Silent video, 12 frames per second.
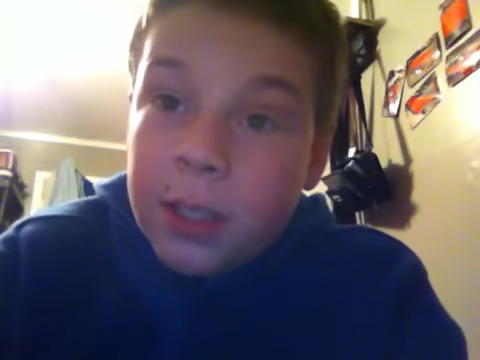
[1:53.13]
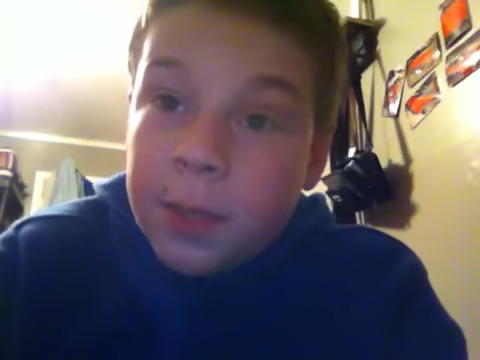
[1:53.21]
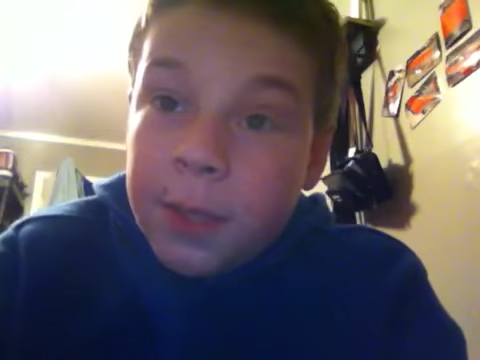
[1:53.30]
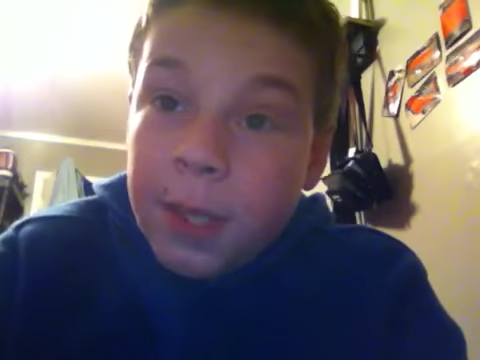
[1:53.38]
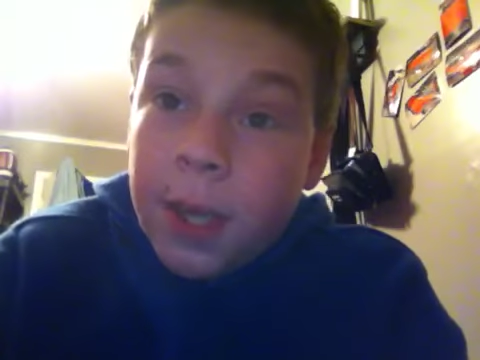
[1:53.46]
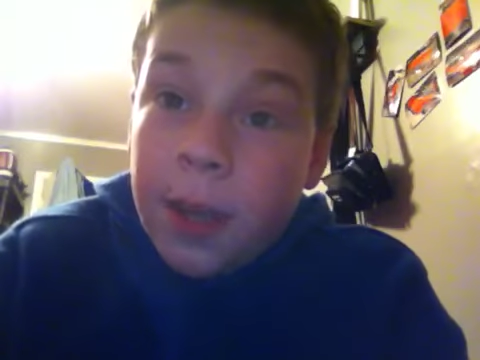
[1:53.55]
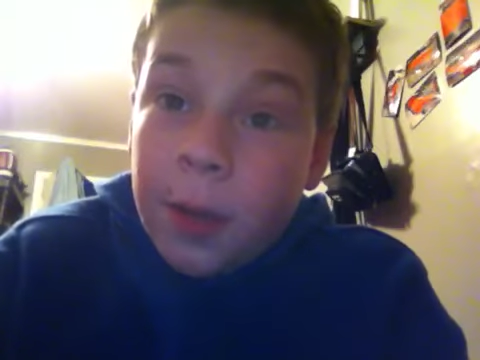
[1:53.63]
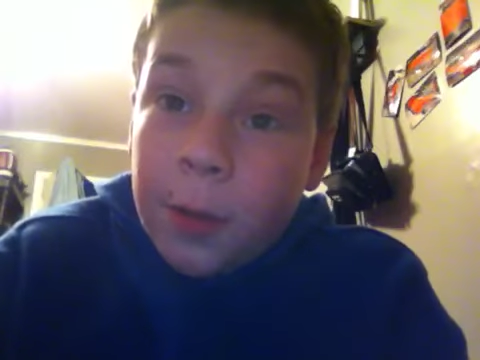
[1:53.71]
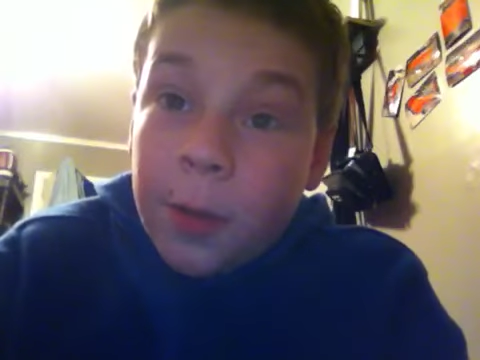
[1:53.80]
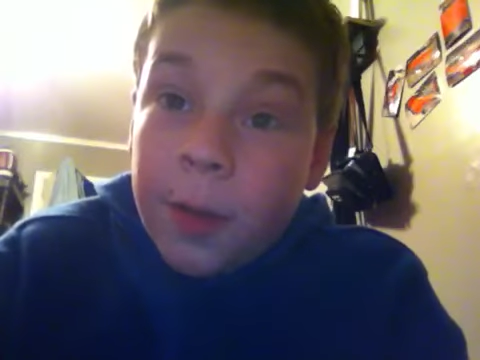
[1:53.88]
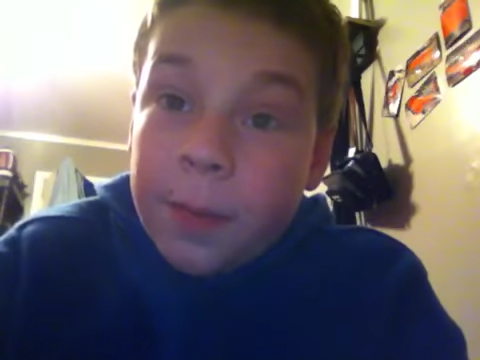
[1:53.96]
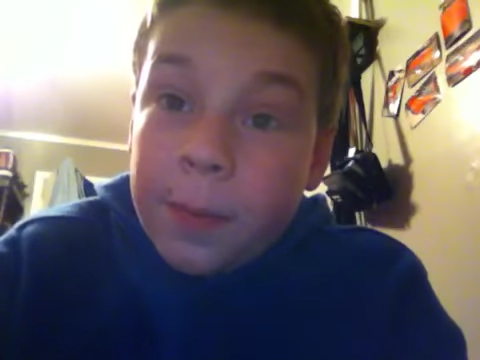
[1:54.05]
But I will
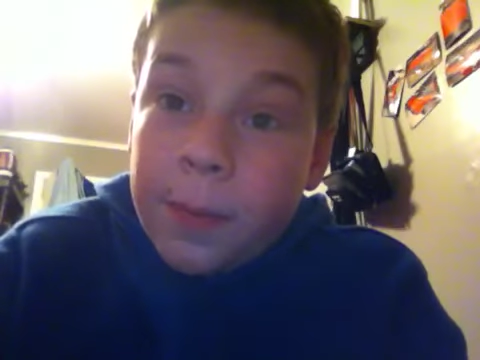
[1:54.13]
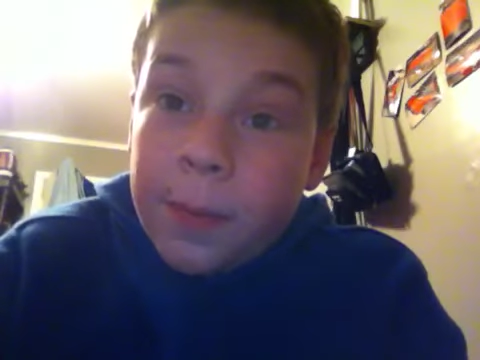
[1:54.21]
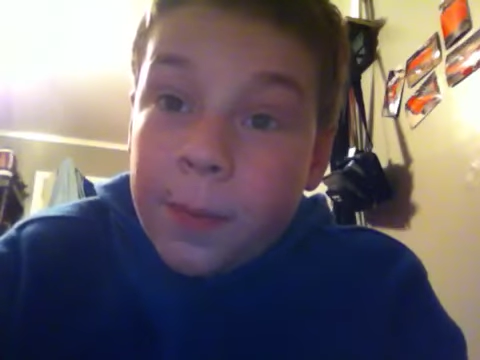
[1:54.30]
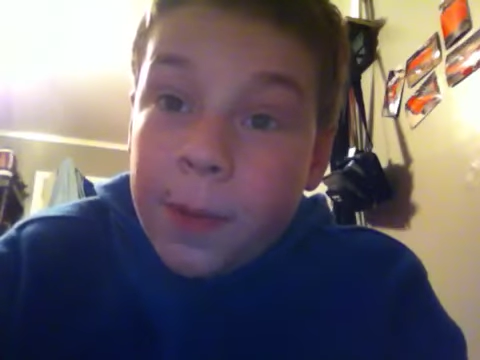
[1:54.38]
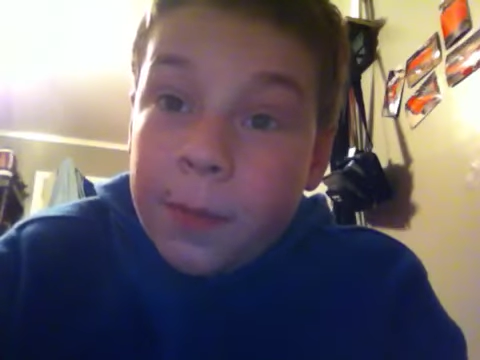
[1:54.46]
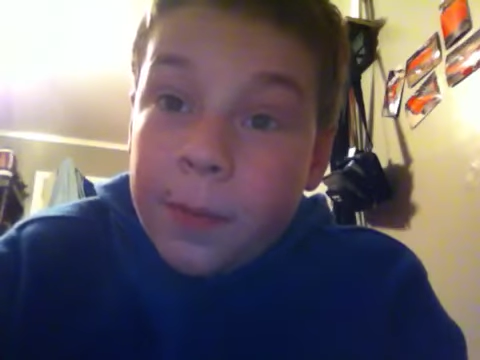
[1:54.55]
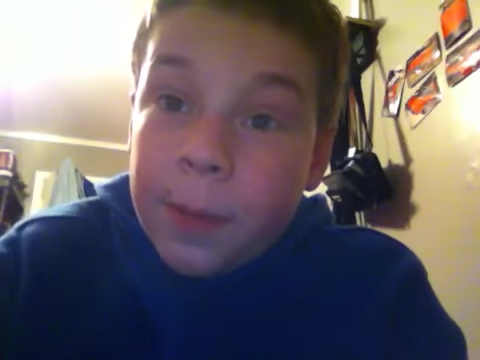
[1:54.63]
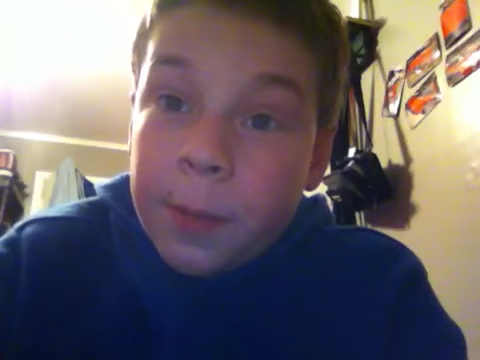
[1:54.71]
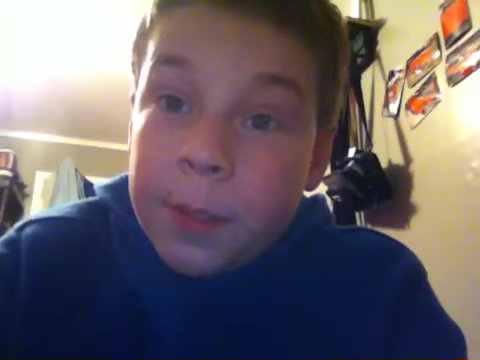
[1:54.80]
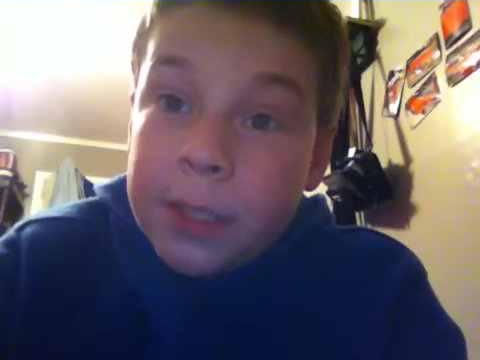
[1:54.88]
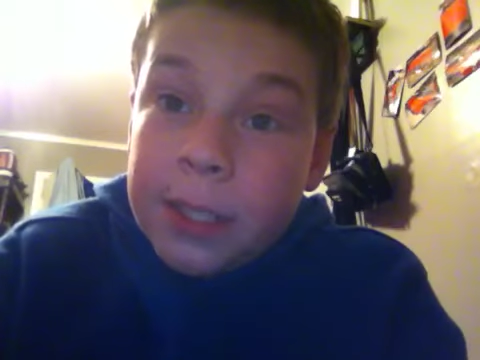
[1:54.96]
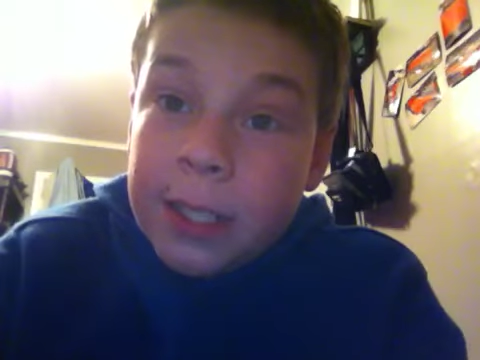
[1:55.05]
probably, my
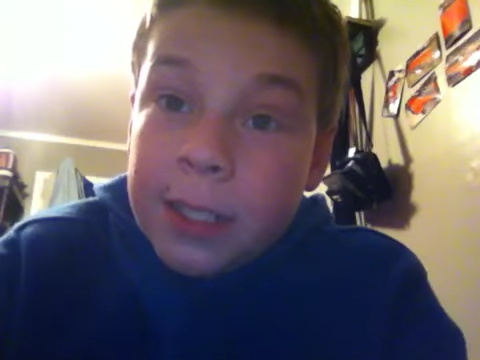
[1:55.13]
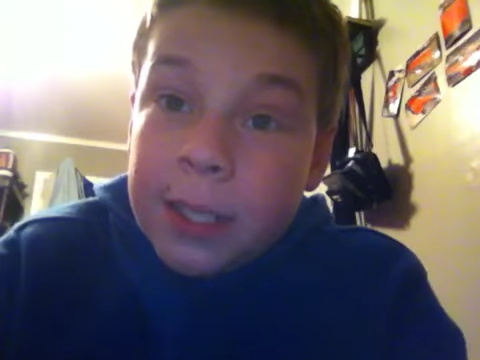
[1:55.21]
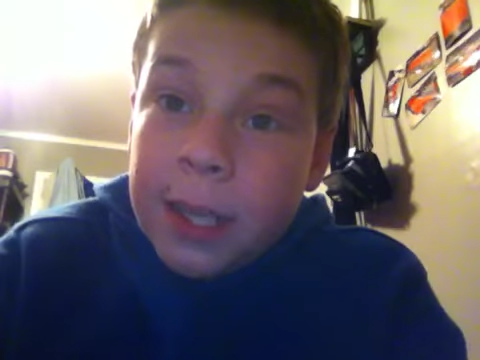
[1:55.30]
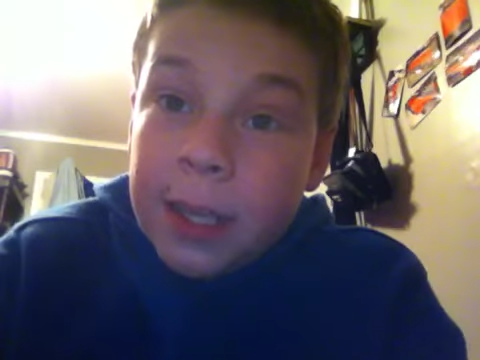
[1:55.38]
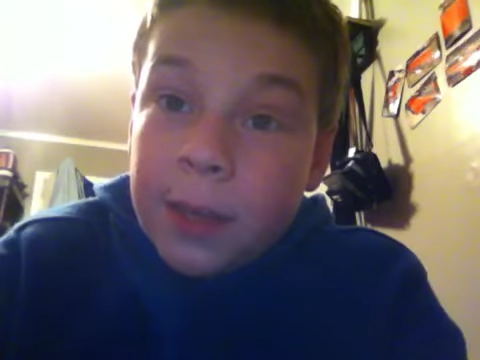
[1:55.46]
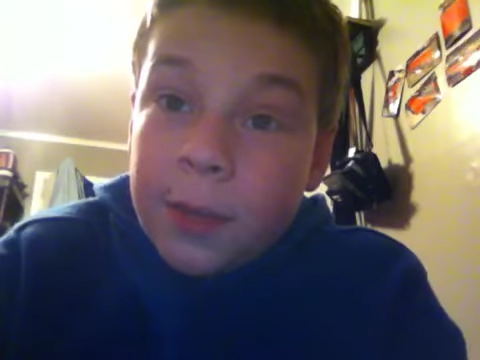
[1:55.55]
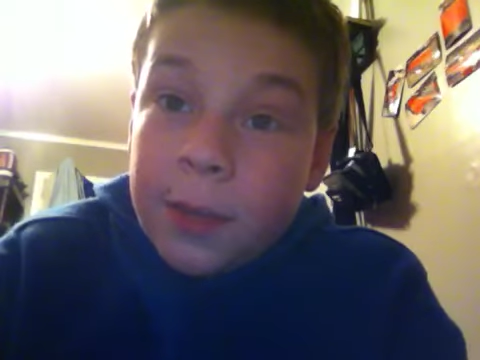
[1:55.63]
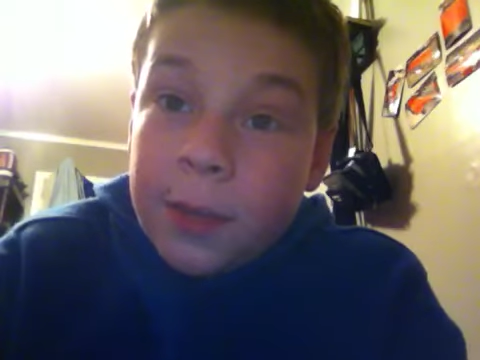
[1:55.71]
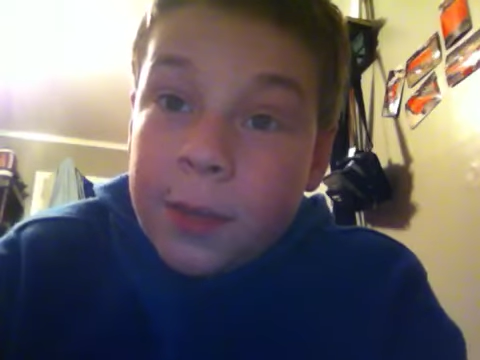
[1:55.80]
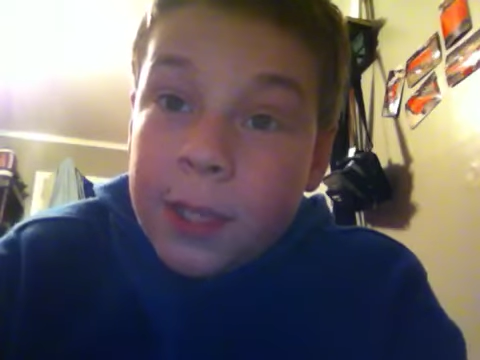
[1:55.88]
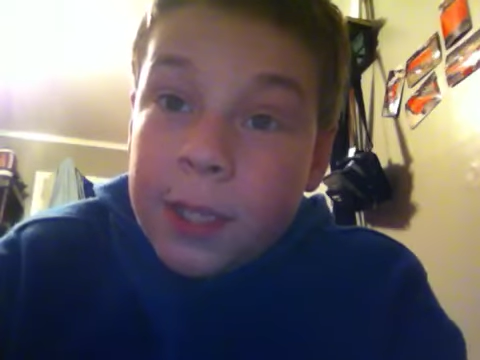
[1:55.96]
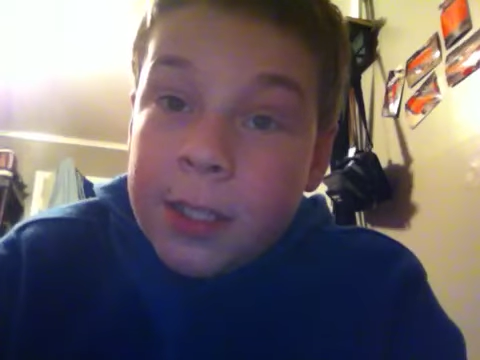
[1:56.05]
memory's gonna die here in a
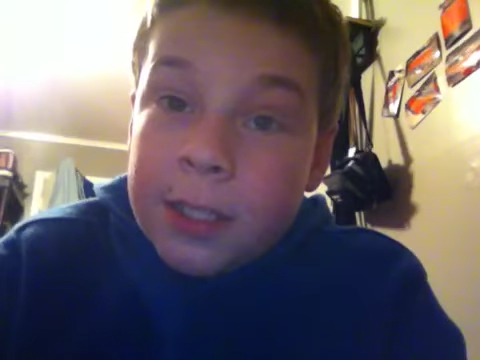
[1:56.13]
minute.